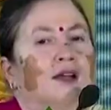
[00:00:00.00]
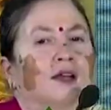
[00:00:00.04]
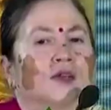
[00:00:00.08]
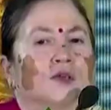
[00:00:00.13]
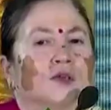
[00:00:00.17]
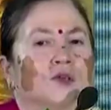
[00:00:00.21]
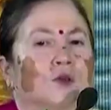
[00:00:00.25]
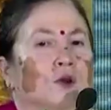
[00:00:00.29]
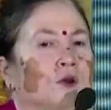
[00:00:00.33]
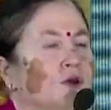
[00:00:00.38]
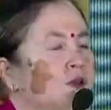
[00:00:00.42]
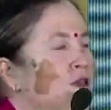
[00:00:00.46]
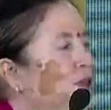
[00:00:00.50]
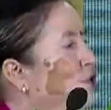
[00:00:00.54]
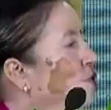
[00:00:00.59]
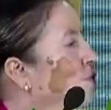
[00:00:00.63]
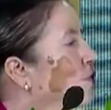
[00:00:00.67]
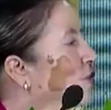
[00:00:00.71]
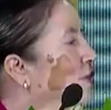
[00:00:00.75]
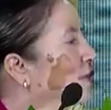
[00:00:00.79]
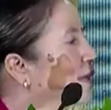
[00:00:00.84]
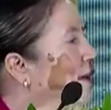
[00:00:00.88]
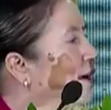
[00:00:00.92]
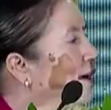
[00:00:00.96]
So this
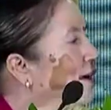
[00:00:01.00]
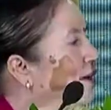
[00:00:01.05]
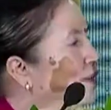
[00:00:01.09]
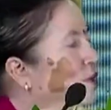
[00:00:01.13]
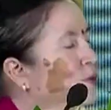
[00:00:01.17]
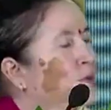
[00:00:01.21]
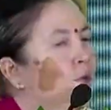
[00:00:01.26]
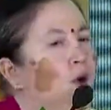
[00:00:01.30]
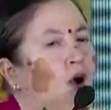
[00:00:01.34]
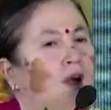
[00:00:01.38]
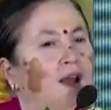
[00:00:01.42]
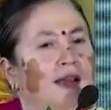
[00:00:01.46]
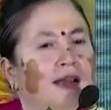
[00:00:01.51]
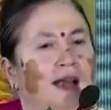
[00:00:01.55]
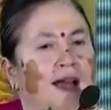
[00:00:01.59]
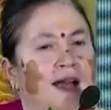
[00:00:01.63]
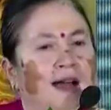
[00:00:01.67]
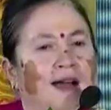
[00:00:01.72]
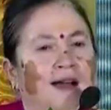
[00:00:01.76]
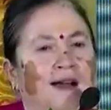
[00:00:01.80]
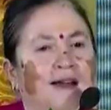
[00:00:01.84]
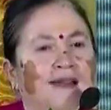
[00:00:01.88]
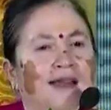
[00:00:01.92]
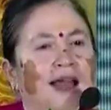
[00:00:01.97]
was a small,
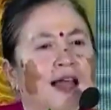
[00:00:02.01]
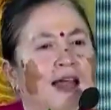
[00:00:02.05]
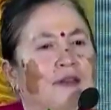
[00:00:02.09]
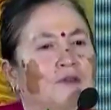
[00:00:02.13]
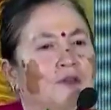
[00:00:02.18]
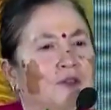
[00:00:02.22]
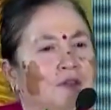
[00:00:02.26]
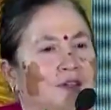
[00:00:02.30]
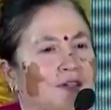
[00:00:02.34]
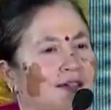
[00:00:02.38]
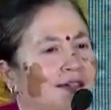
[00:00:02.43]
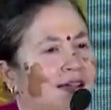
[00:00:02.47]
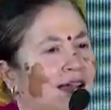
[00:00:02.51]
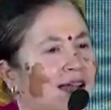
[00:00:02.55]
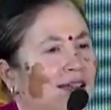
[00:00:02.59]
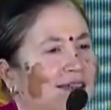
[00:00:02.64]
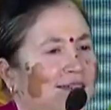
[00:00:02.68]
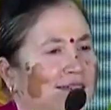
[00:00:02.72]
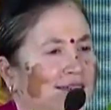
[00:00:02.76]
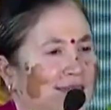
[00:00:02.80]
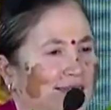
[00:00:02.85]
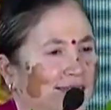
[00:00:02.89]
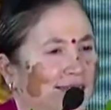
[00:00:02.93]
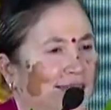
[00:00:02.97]
I
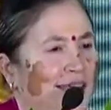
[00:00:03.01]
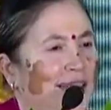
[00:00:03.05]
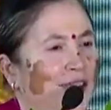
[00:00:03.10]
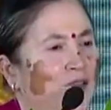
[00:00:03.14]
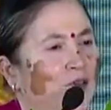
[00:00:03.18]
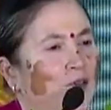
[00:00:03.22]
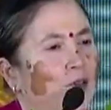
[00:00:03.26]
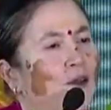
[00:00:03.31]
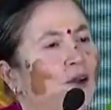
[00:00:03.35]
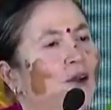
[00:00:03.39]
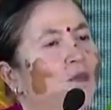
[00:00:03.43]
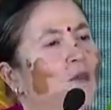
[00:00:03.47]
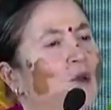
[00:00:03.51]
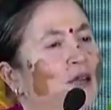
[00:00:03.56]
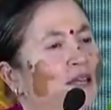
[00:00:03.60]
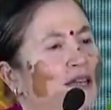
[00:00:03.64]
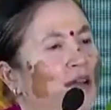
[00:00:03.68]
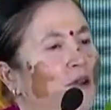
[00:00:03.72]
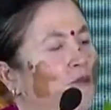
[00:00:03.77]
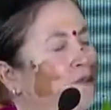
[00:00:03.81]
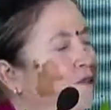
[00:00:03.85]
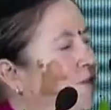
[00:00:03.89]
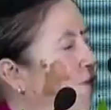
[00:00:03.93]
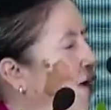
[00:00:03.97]
just gave you a bit
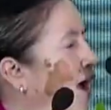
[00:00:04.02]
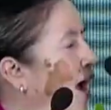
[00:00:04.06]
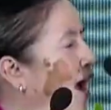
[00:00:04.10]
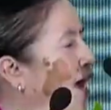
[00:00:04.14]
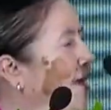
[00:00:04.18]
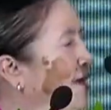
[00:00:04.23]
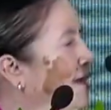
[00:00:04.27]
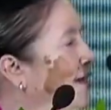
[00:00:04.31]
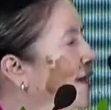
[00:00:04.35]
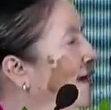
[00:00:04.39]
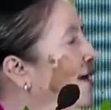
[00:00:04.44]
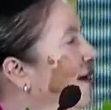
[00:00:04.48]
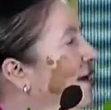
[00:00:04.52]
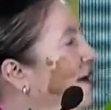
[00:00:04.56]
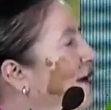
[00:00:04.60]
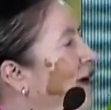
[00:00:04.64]
of an idea.